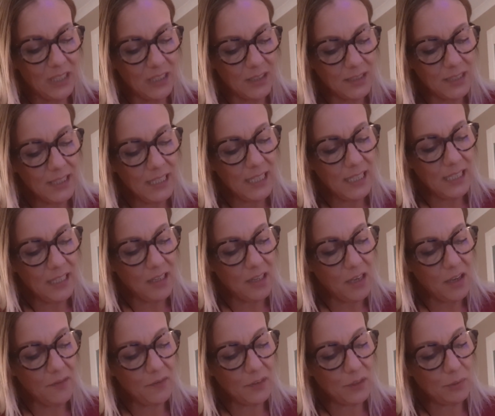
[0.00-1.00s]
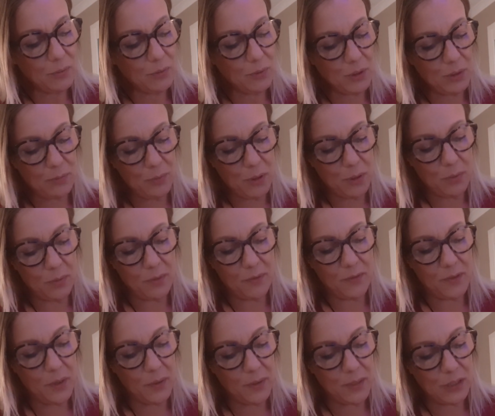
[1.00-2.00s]
Sit in a comfortable spot with
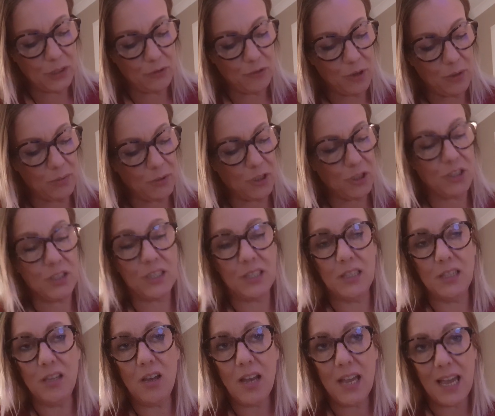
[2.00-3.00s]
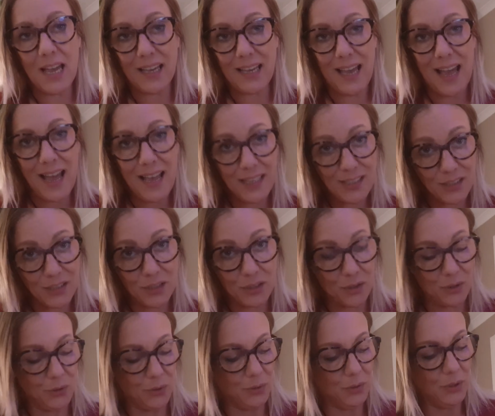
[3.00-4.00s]
no interruptions. Light a
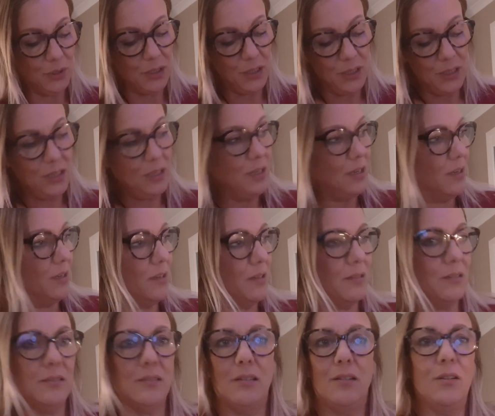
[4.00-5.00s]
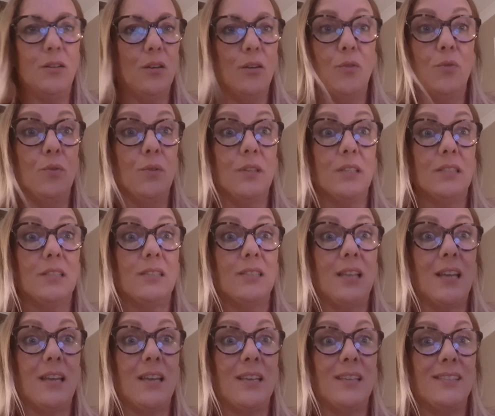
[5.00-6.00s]
candle. I always
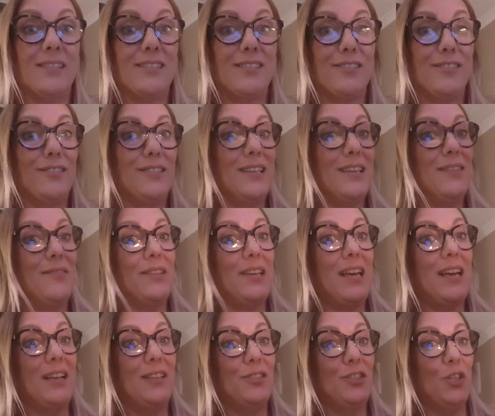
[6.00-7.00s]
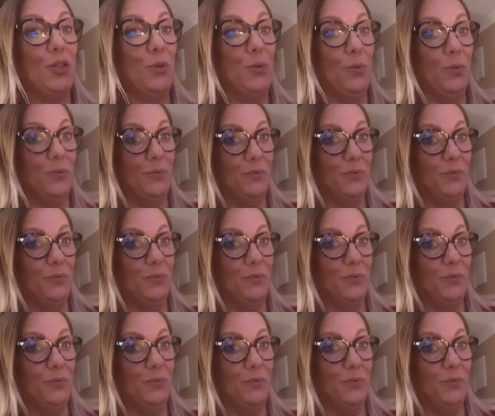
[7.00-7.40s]
say it's good to have a candle.